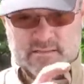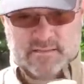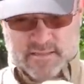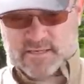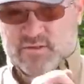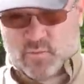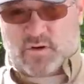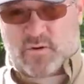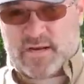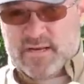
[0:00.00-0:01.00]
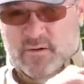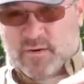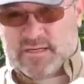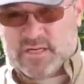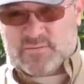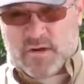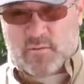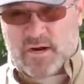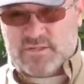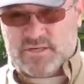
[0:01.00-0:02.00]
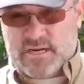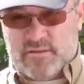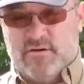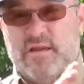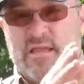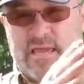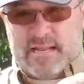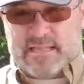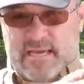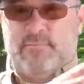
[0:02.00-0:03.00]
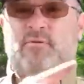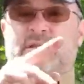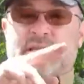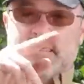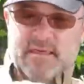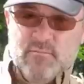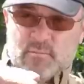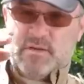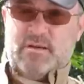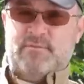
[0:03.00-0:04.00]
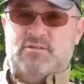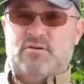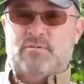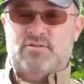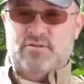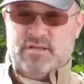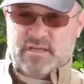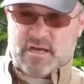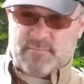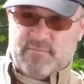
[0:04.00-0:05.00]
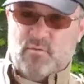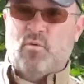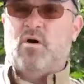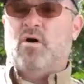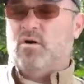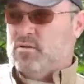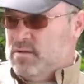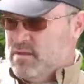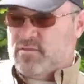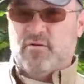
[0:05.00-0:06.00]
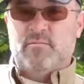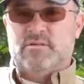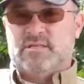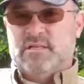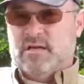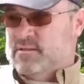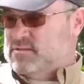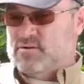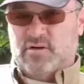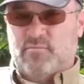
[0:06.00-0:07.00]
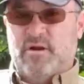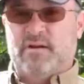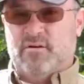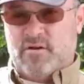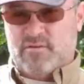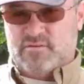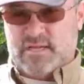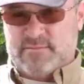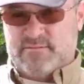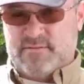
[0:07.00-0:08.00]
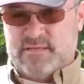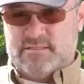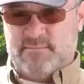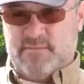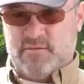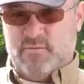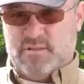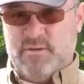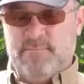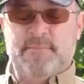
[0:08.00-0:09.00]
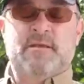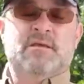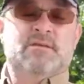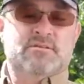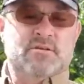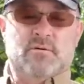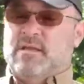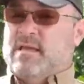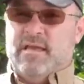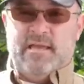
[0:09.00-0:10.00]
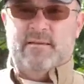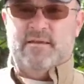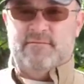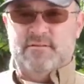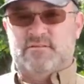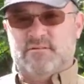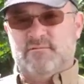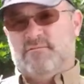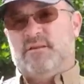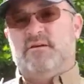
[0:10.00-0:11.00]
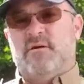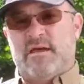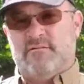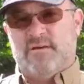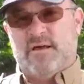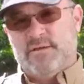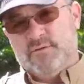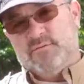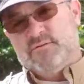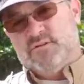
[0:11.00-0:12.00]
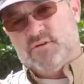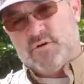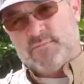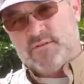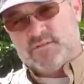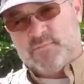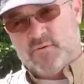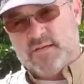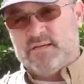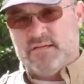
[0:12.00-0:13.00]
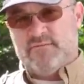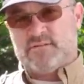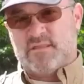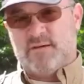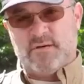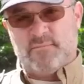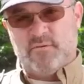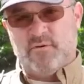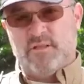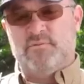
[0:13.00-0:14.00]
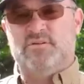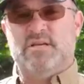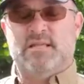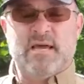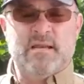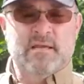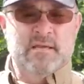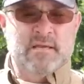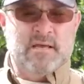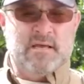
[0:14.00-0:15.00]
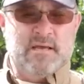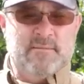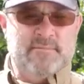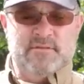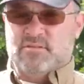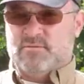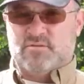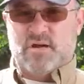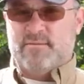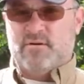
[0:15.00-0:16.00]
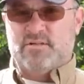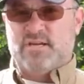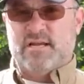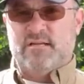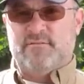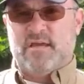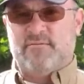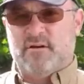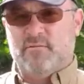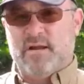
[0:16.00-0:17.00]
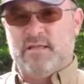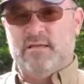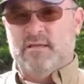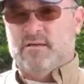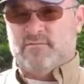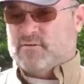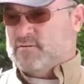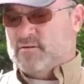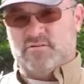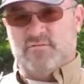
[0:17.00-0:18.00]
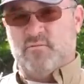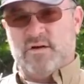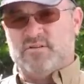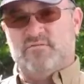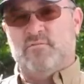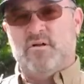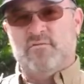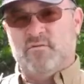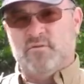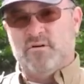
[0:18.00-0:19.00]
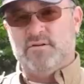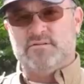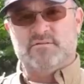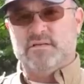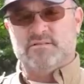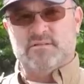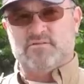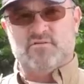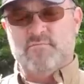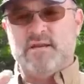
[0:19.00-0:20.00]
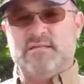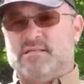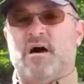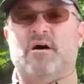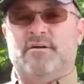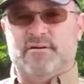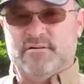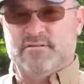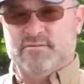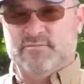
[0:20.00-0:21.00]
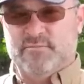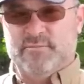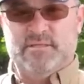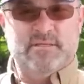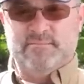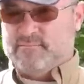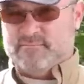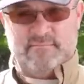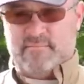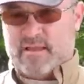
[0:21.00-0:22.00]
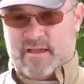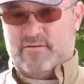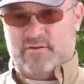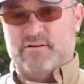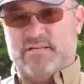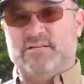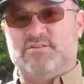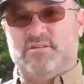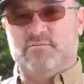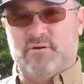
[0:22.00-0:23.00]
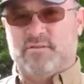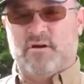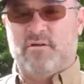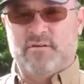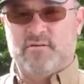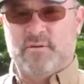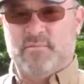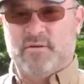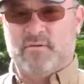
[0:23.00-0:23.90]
get it to work right here where I touch my wires together, and at that point, then we'll pick up the troubleshooting up the wall, thermos, uh, the circuit breaker, and all those types of things. With me? So, hey, if this video added value to you up to this point, give us a thumb up. We really appreciate that. Um, subscribe to our channel if you haven't already. For those of you watching from all over the world, it's, it's a tremendous honor to be having your attention with all the other people that are